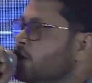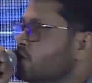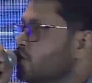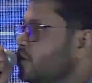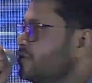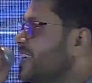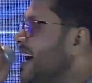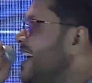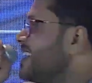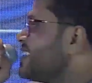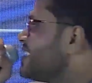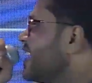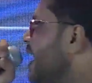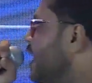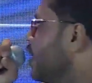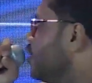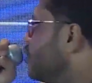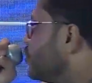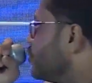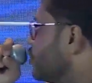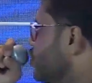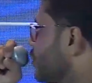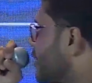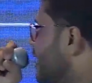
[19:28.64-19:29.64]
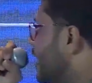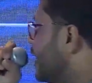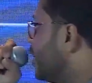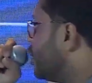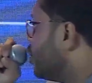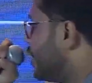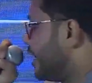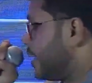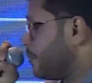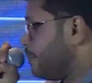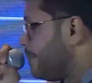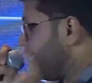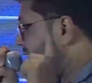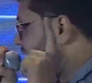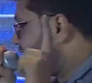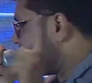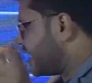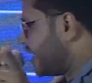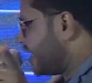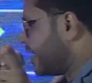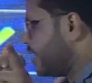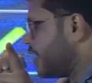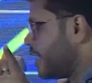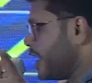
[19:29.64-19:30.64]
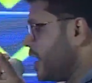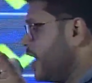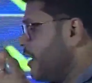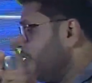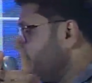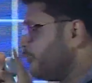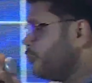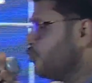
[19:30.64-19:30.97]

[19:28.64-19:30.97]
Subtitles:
so that's how you can do it. But if